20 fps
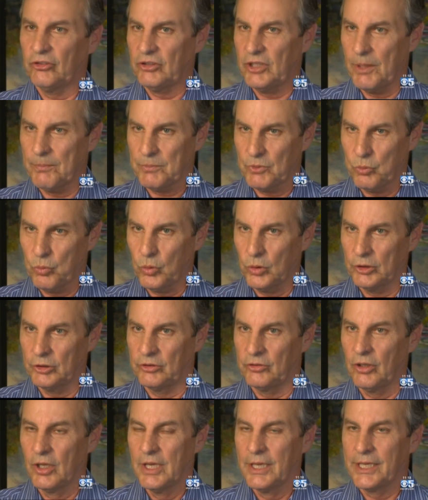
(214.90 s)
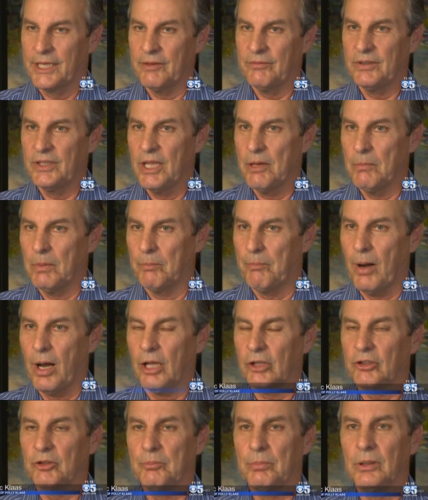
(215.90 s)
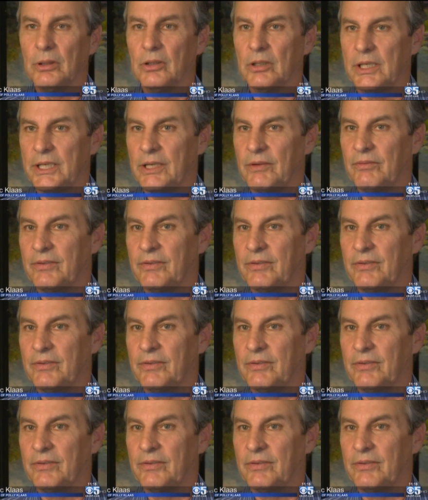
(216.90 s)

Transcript: step towards giving them a possibility